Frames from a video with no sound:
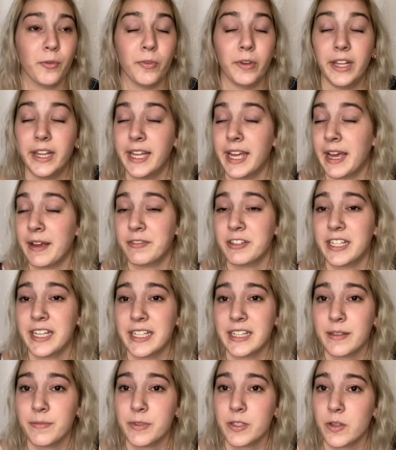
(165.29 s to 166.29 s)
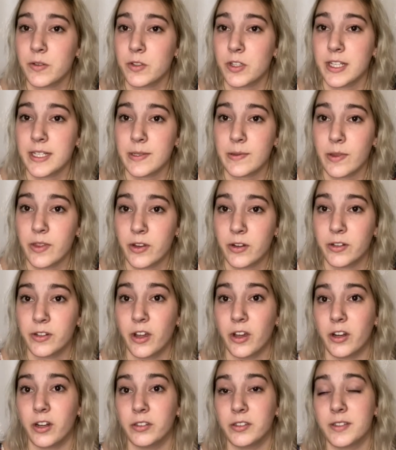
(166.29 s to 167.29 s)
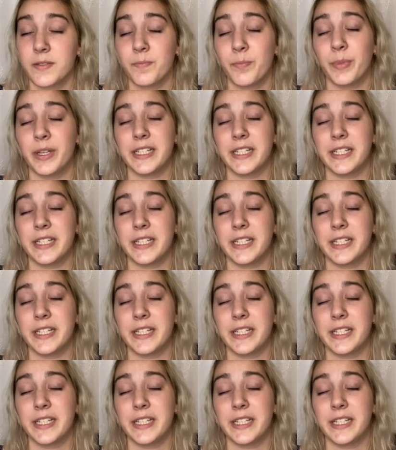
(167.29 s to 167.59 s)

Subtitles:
really have to get them socialized with other dogs.